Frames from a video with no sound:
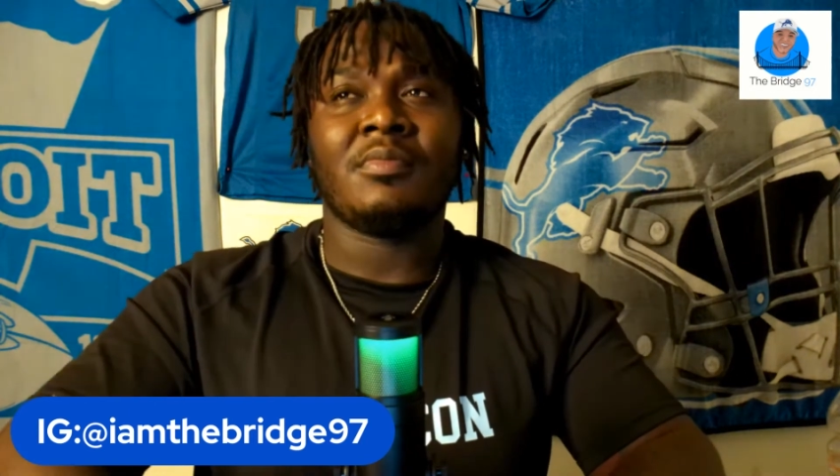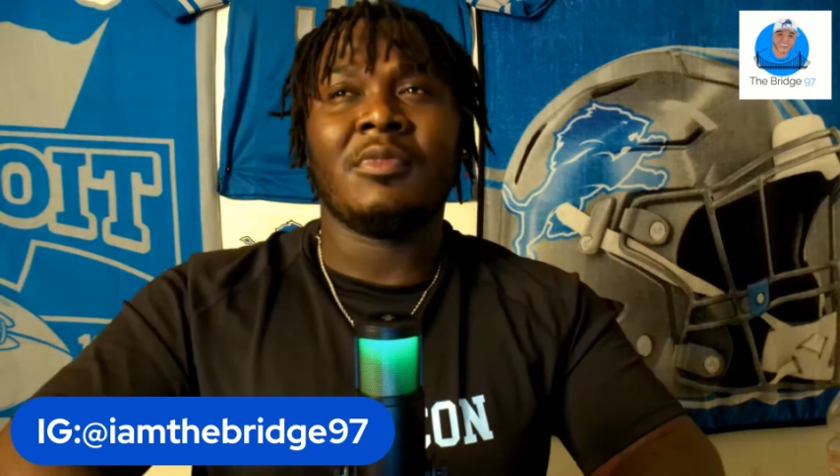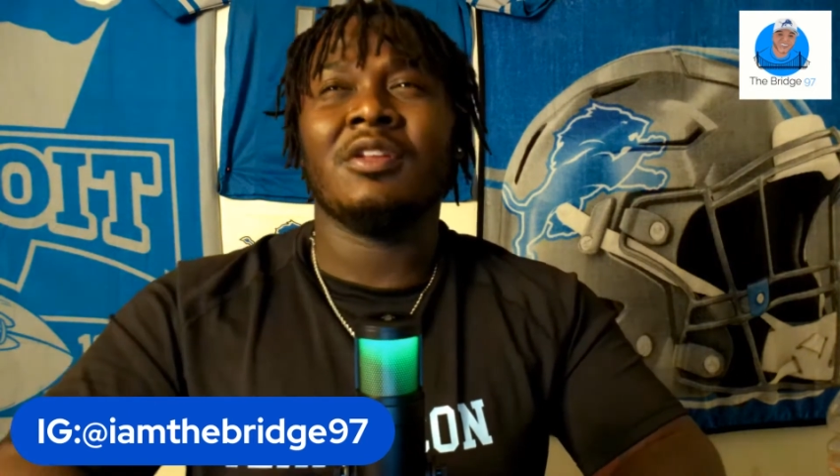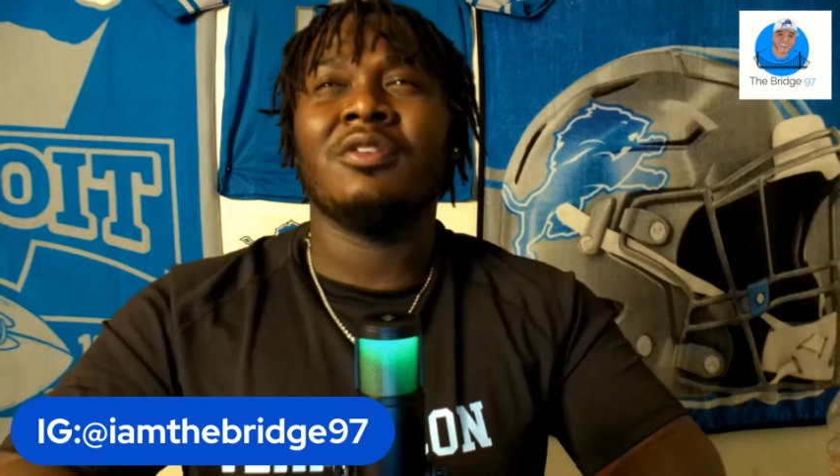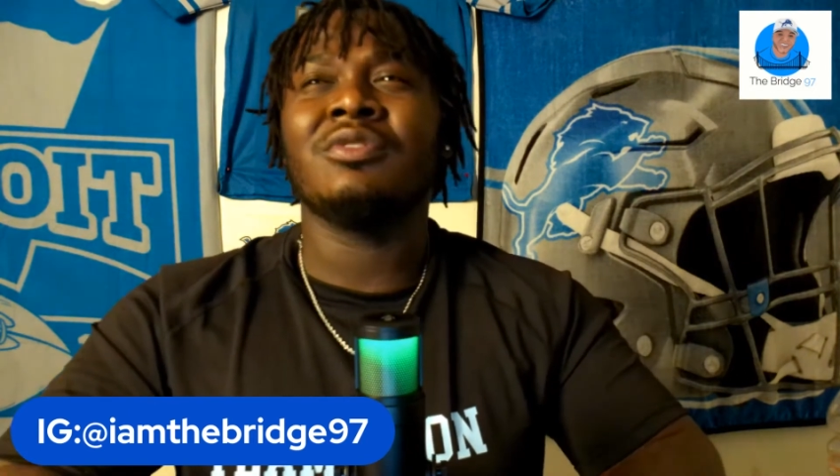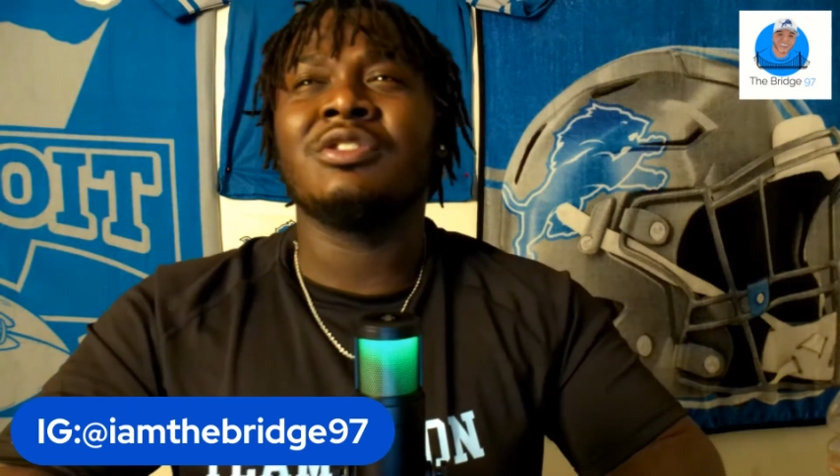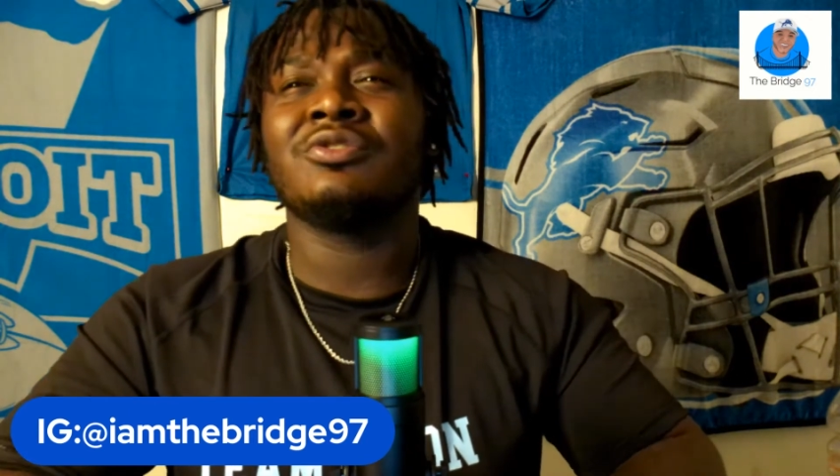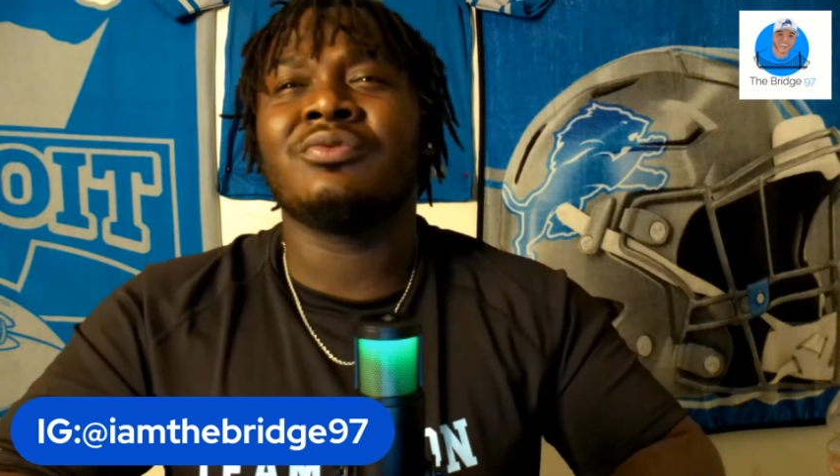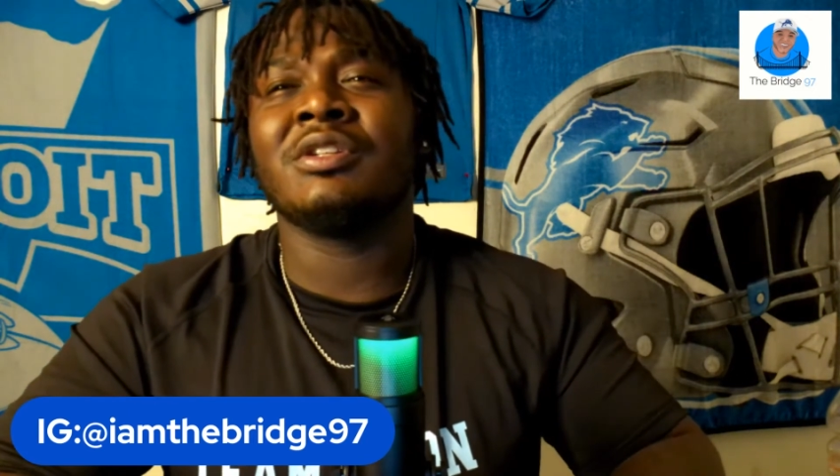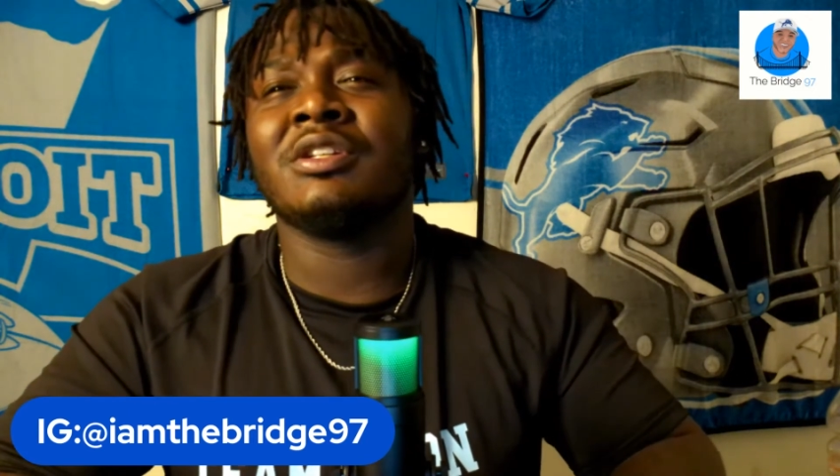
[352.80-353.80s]
it was just
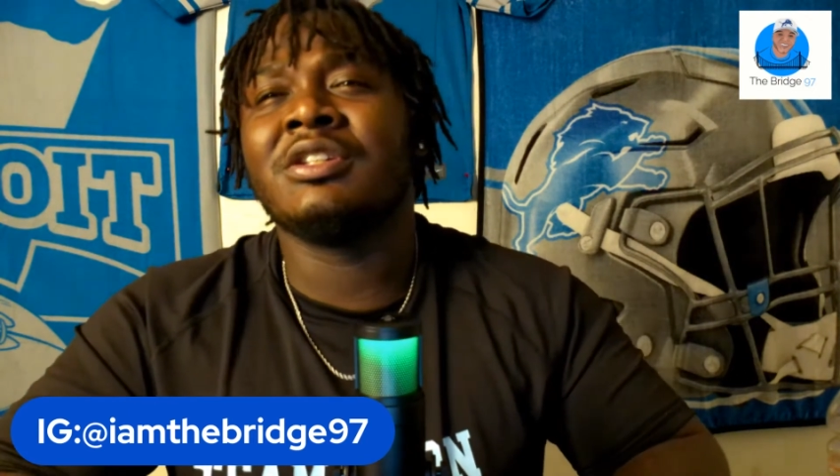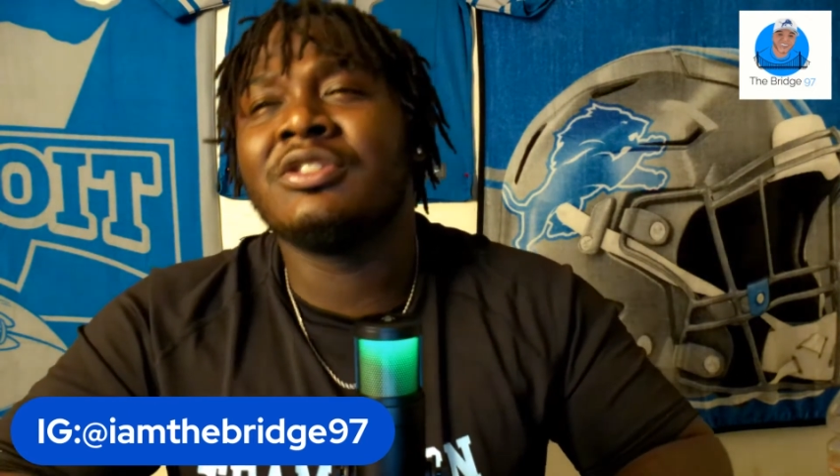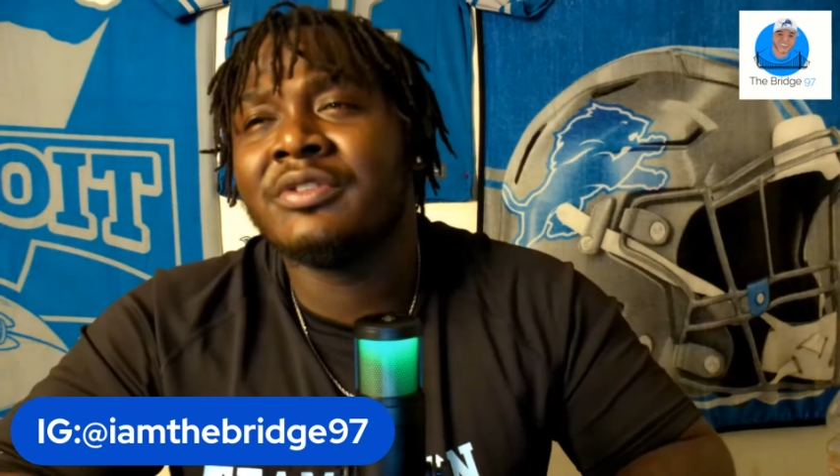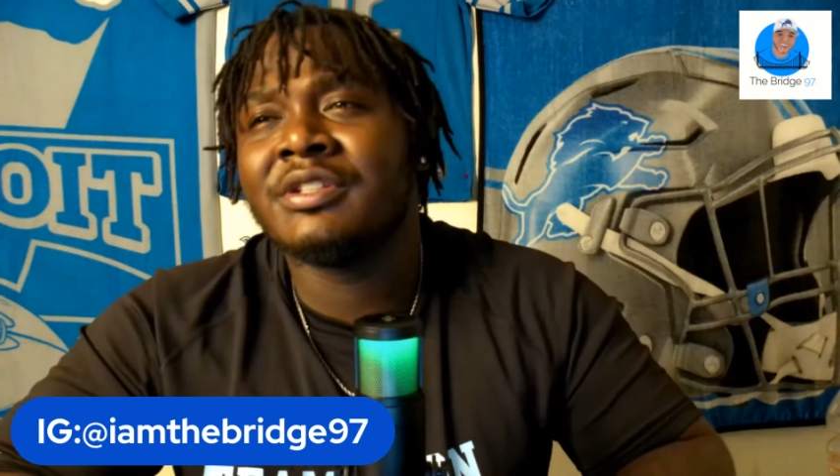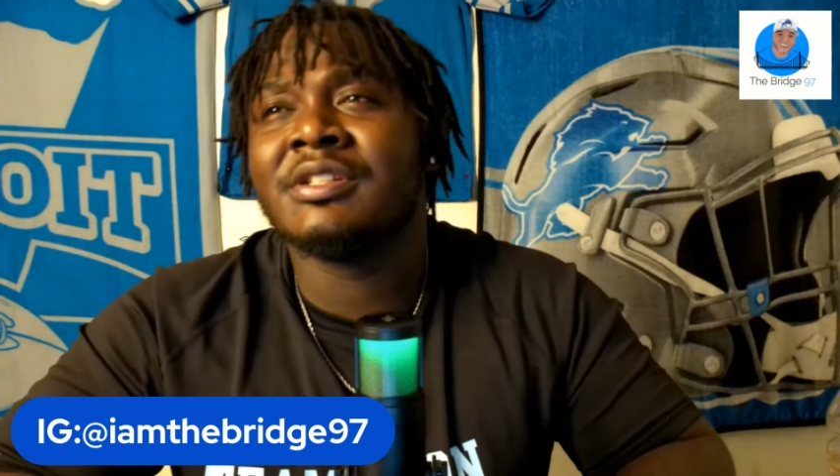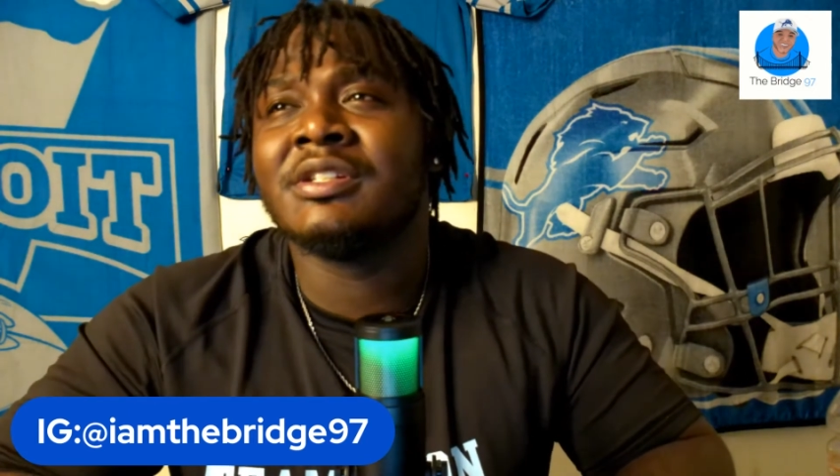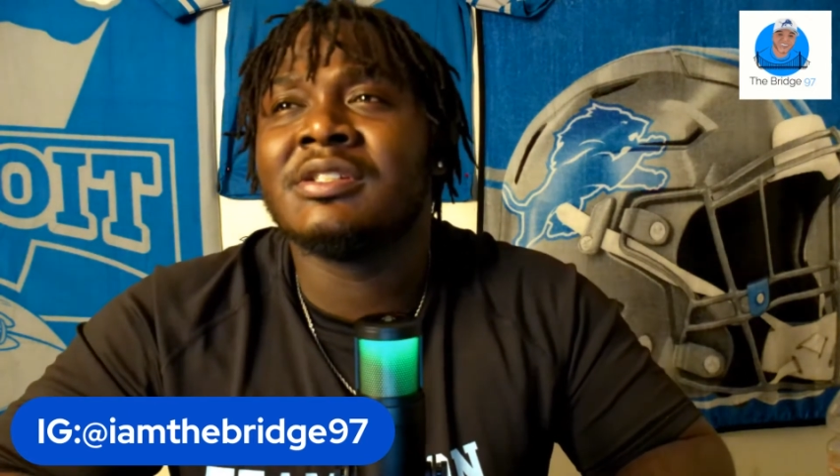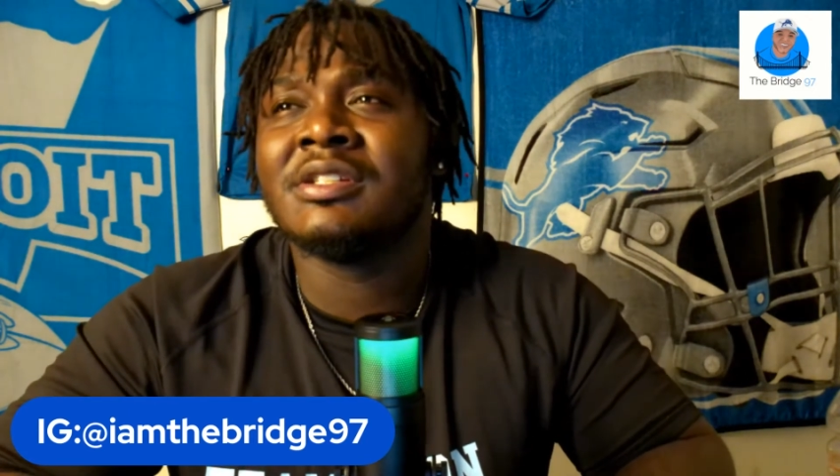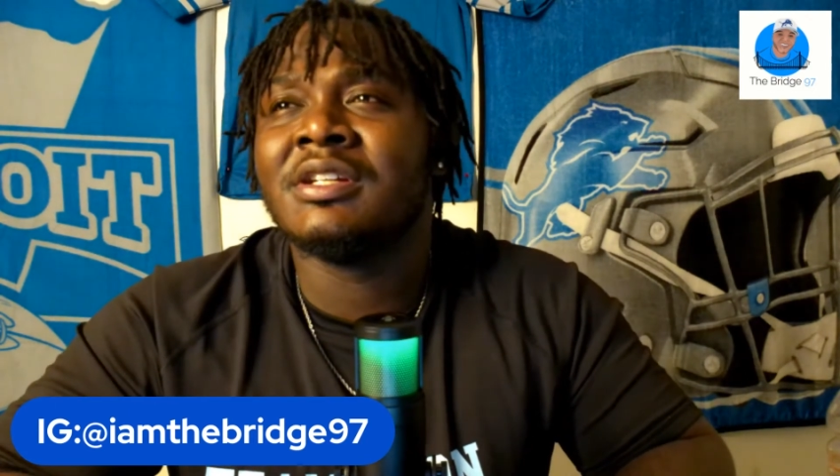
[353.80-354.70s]
really interesting to see.